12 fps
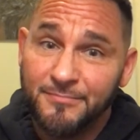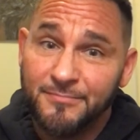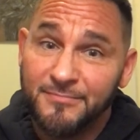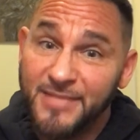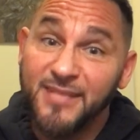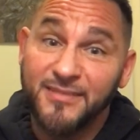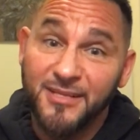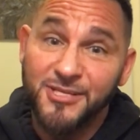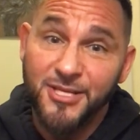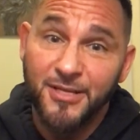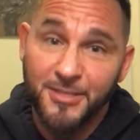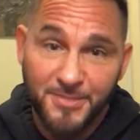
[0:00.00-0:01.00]
tastes like
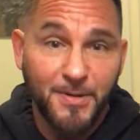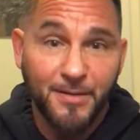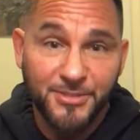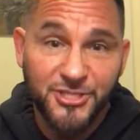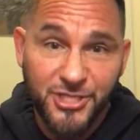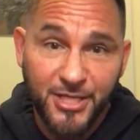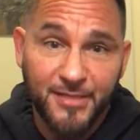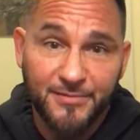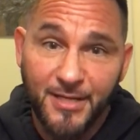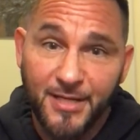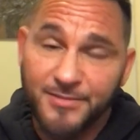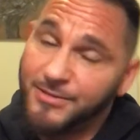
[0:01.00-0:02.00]
shit, it's probably shit,
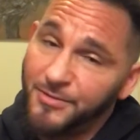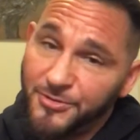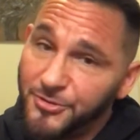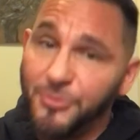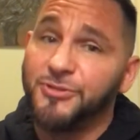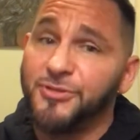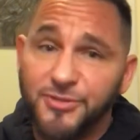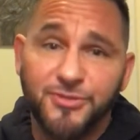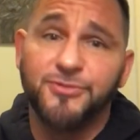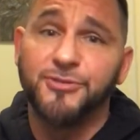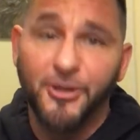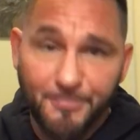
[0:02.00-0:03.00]
right? So you're doing
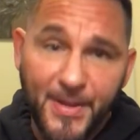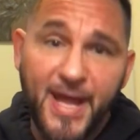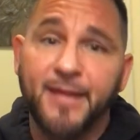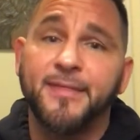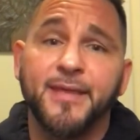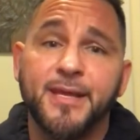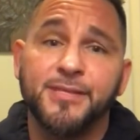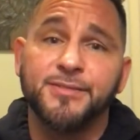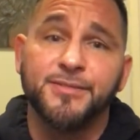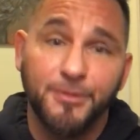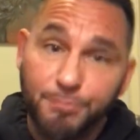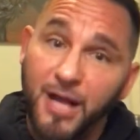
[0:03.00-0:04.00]
dirtbag things,
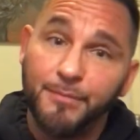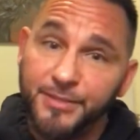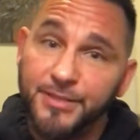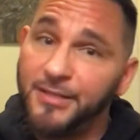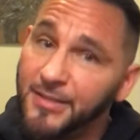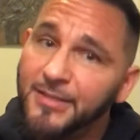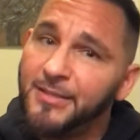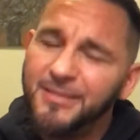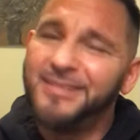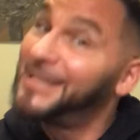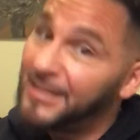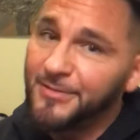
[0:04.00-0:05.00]
you probably,
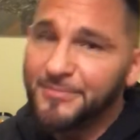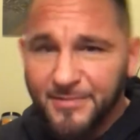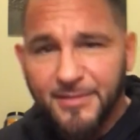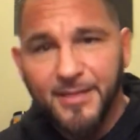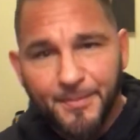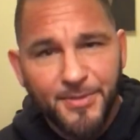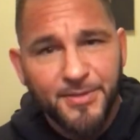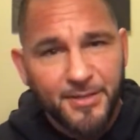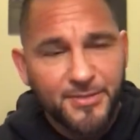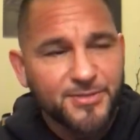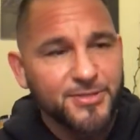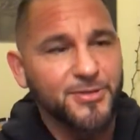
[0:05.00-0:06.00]
you know, in that particular
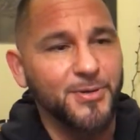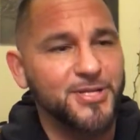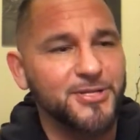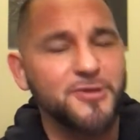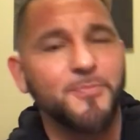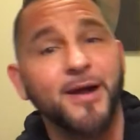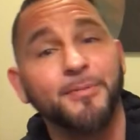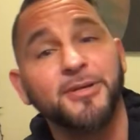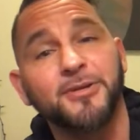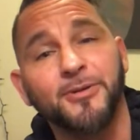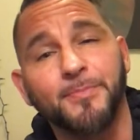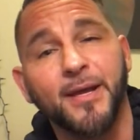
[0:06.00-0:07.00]
situation, you're probably a
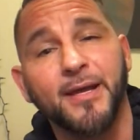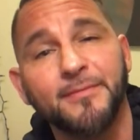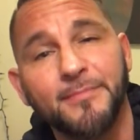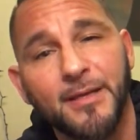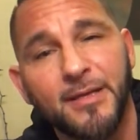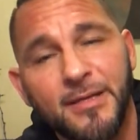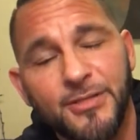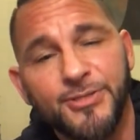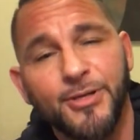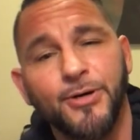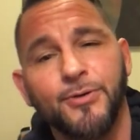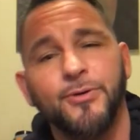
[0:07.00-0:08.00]
dirtbag.
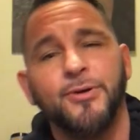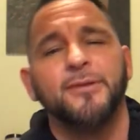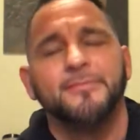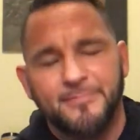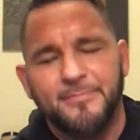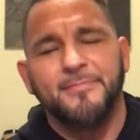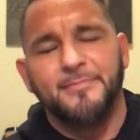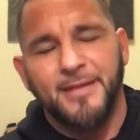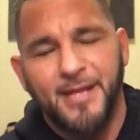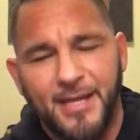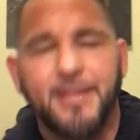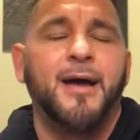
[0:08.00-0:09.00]
So, and
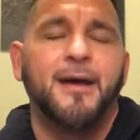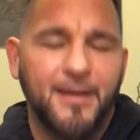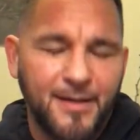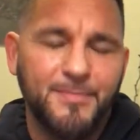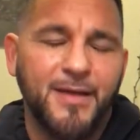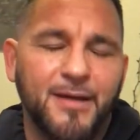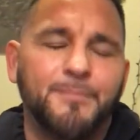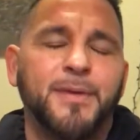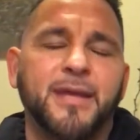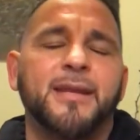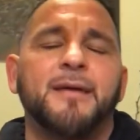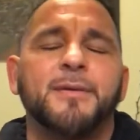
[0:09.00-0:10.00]
I'm not
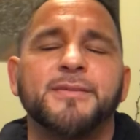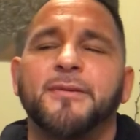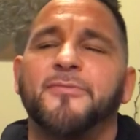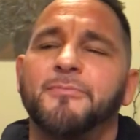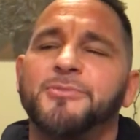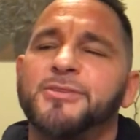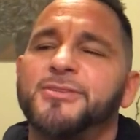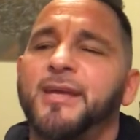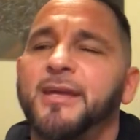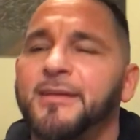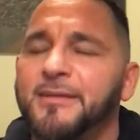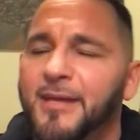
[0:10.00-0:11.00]
picking on myself, I'm just
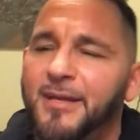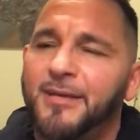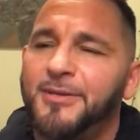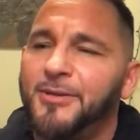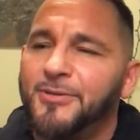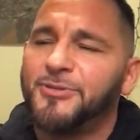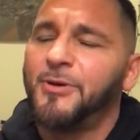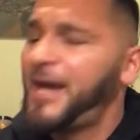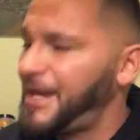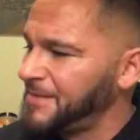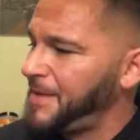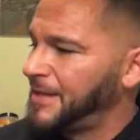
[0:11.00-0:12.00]
saying, you know, so I
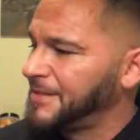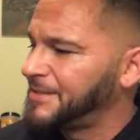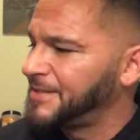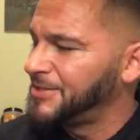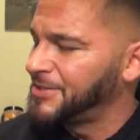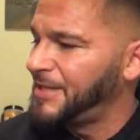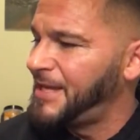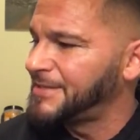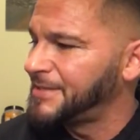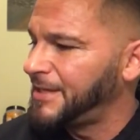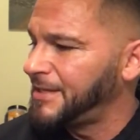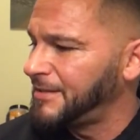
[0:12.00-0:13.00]
had to make a decision last
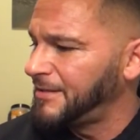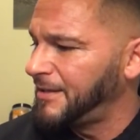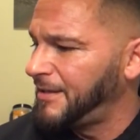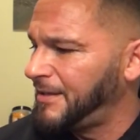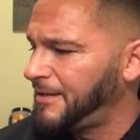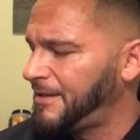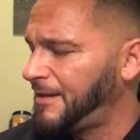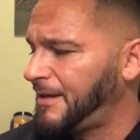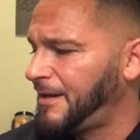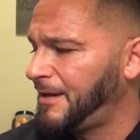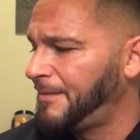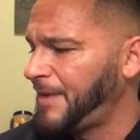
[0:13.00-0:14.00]
night, and
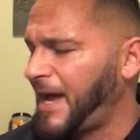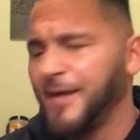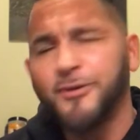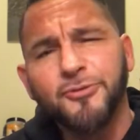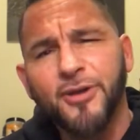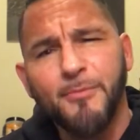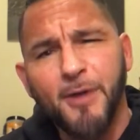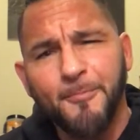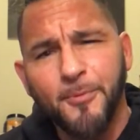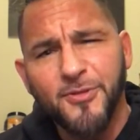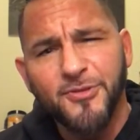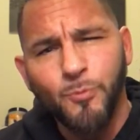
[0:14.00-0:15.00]
I could come up
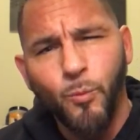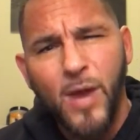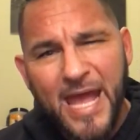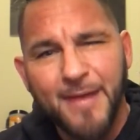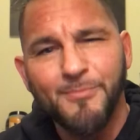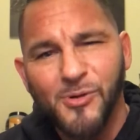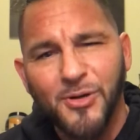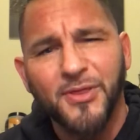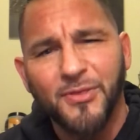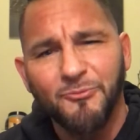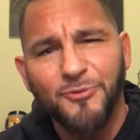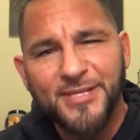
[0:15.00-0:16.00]
with way more
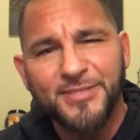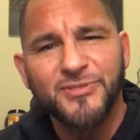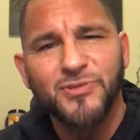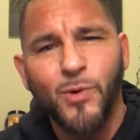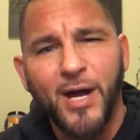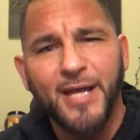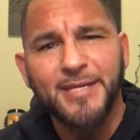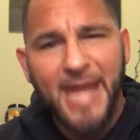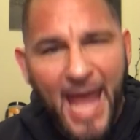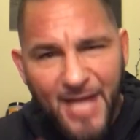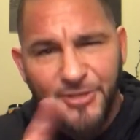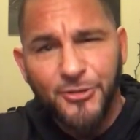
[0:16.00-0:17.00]
reasons why
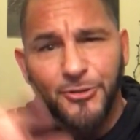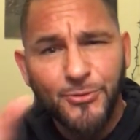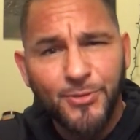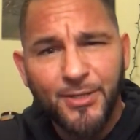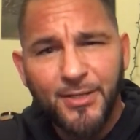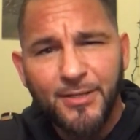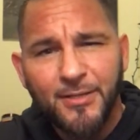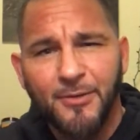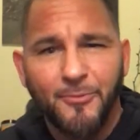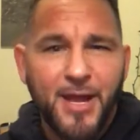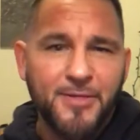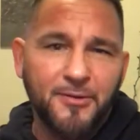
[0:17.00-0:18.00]
not to,
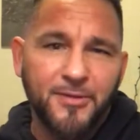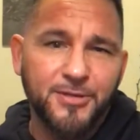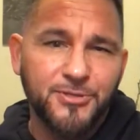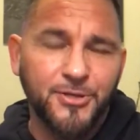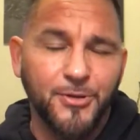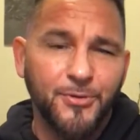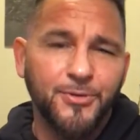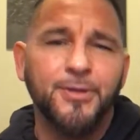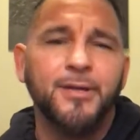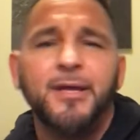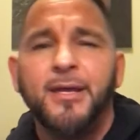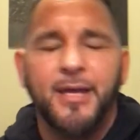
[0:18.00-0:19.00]
rather than to.
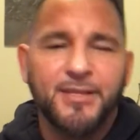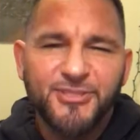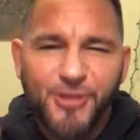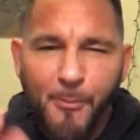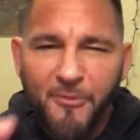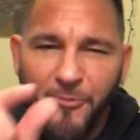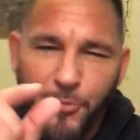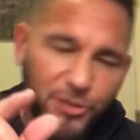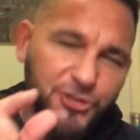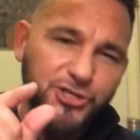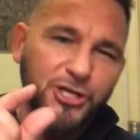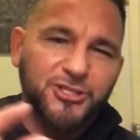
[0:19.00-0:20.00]
And some of them are
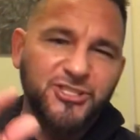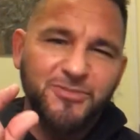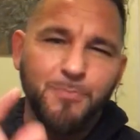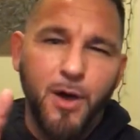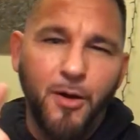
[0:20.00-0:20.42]
just small